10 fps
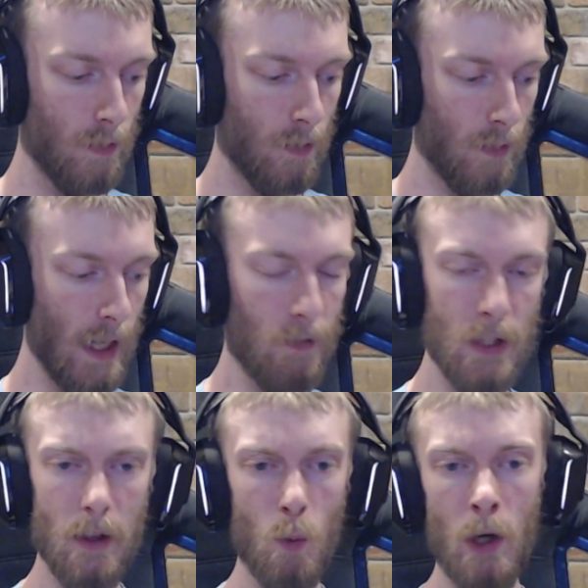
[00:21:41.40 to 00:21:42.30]
They have to
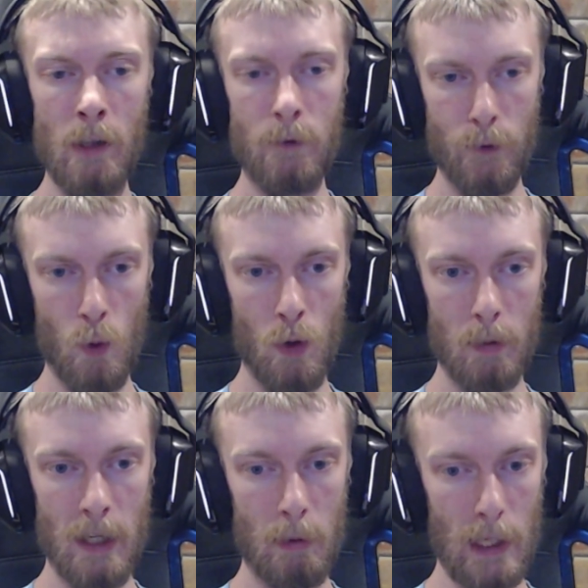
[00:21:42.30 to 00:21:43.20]
get the 1 in 4 to
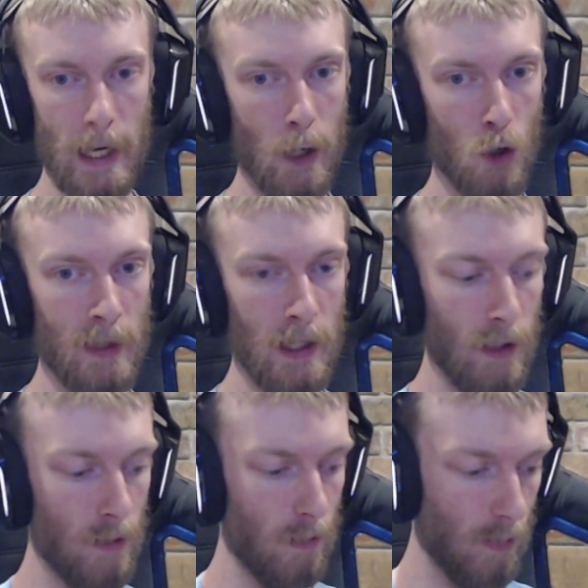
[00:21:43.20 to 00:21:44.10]
be able to KO me
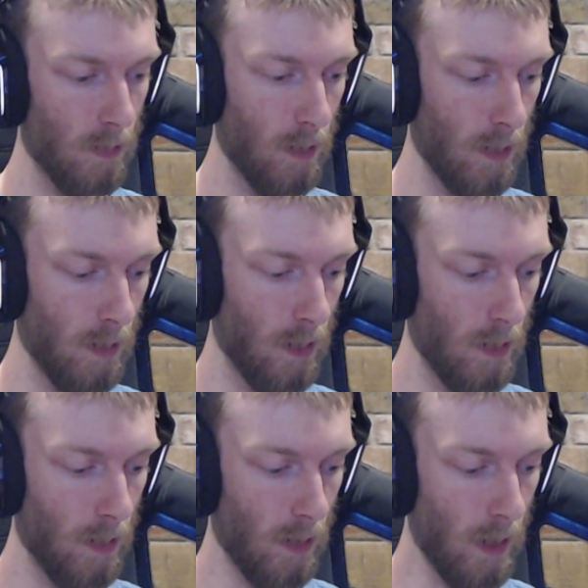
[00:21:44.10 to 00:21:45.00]
here.
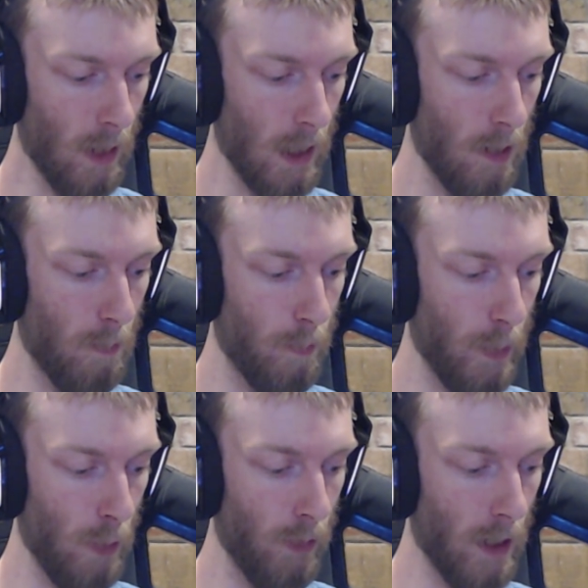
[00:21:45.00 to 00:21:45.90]
And I can
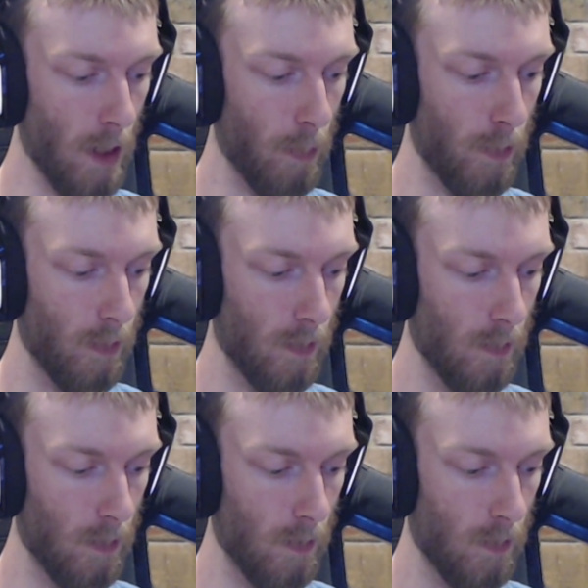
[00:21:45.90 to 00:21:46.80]
build up
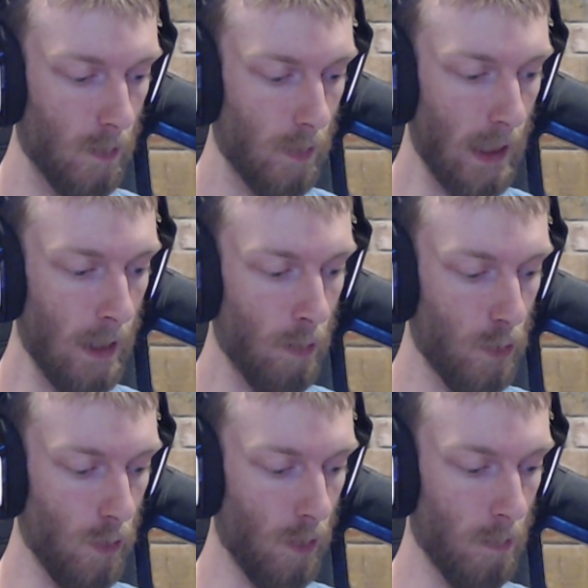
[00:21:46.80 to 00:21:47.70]

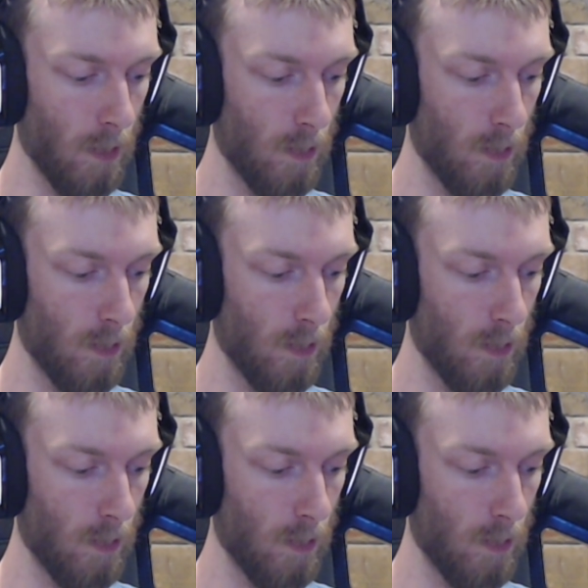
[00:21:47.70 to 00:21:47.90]
Houndoom.